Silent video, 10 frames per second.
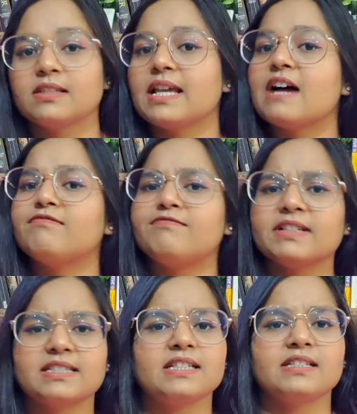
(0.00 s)
They have
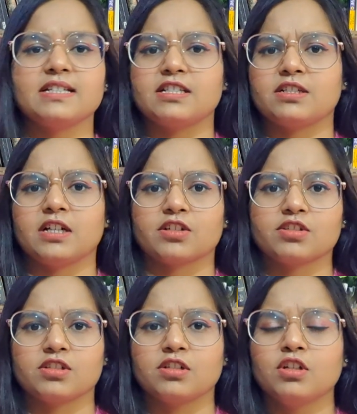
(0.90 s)
fixed sentence
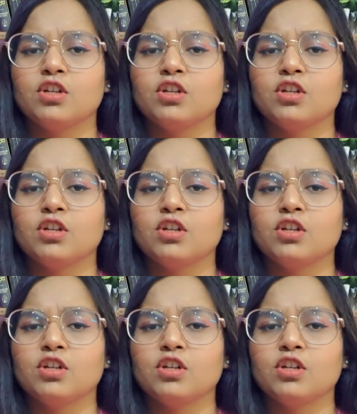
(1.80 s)
structure.